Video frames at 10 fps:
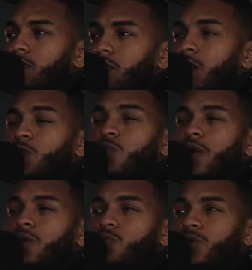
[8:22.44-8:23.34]
in a
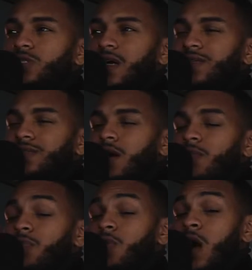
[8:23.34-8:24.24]
way in which that is not
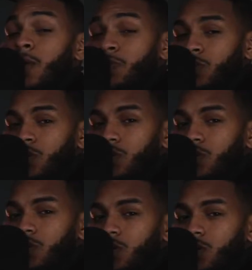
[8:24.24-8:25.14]
proper
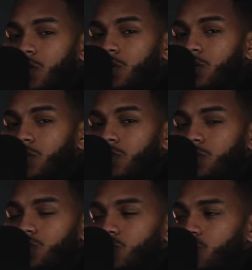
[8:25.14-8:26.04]

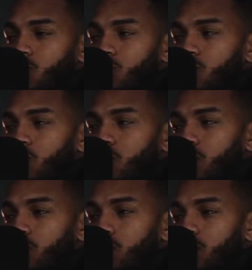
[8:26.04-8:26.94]
to
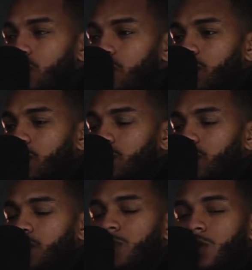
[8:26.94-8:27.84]

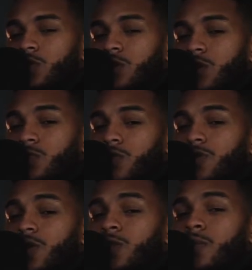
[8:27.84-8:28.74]
something you're dealing
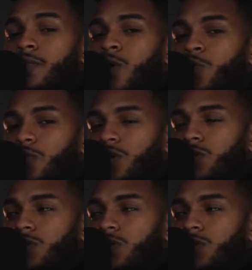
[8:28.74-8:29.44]
with in the moment.